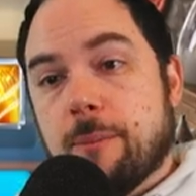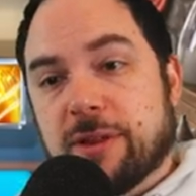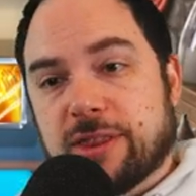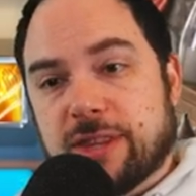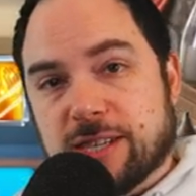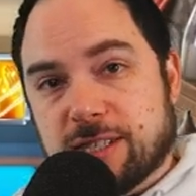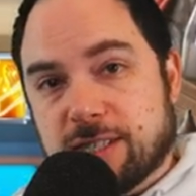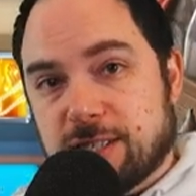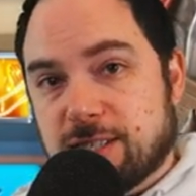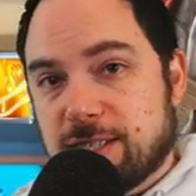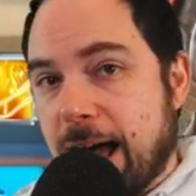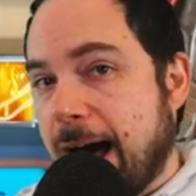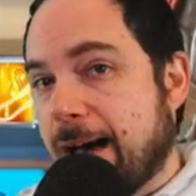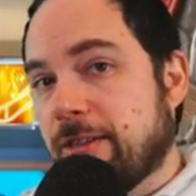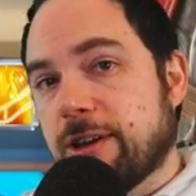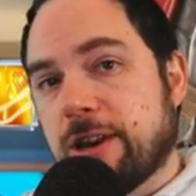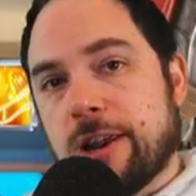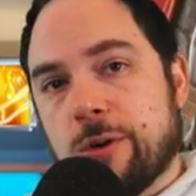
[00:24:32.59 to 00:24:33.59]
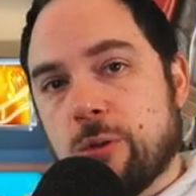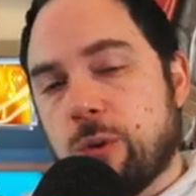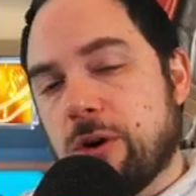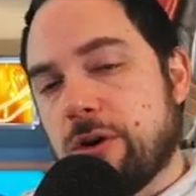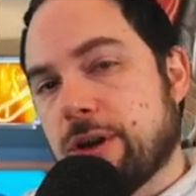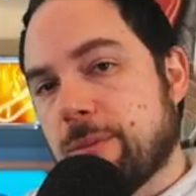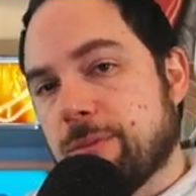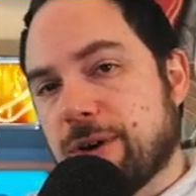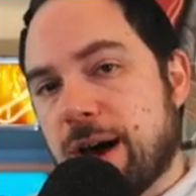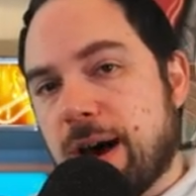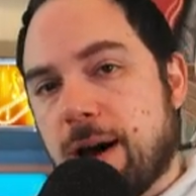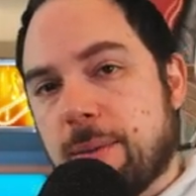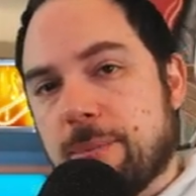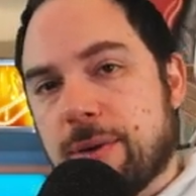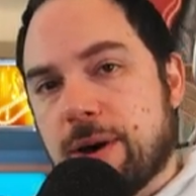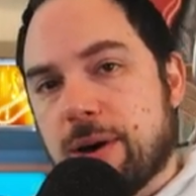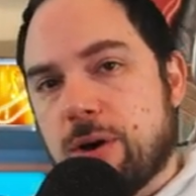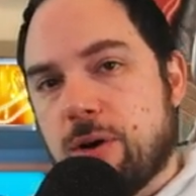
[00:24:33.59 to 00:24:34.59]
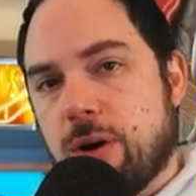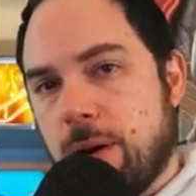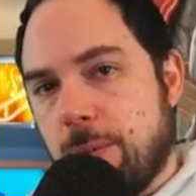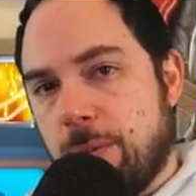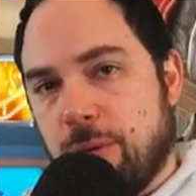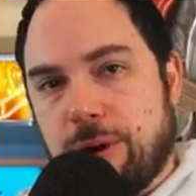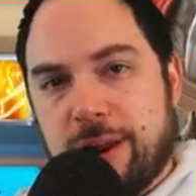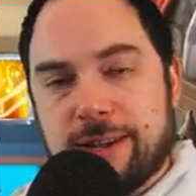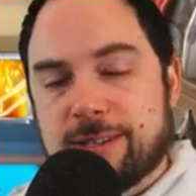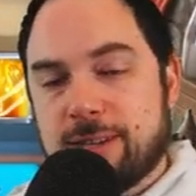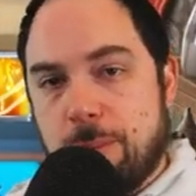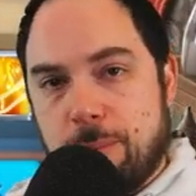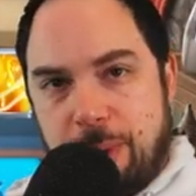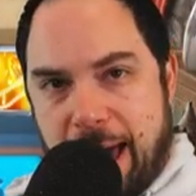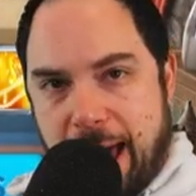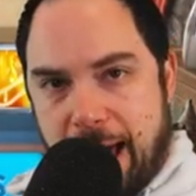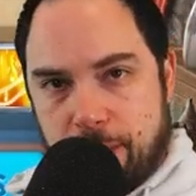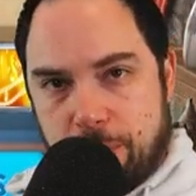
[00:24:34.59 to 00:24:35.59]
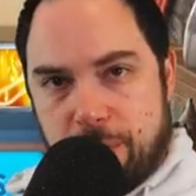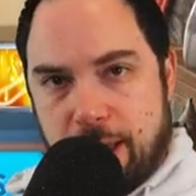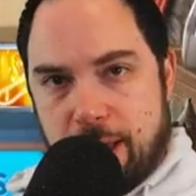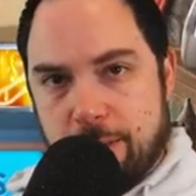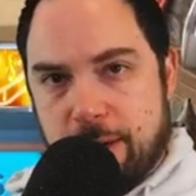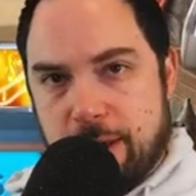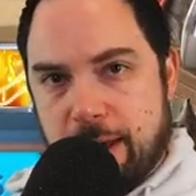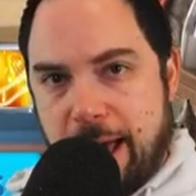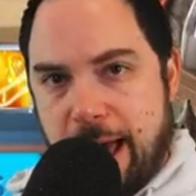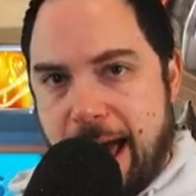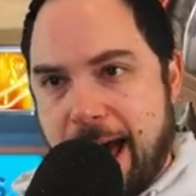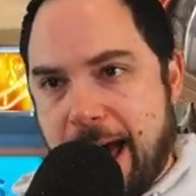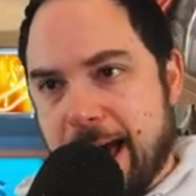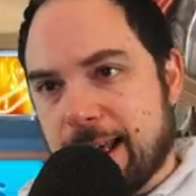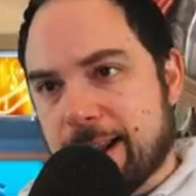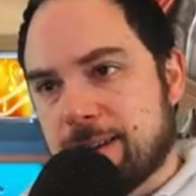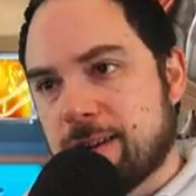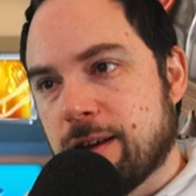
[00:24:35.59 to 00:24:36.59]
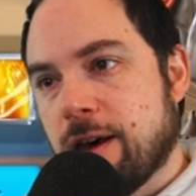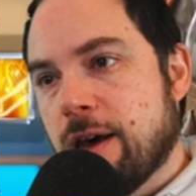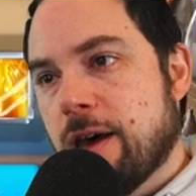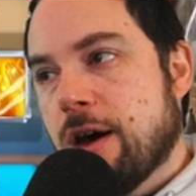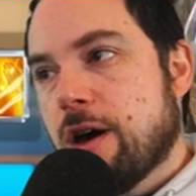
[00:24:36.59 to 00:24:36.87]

But the Saladin William combo brings it back, baby. And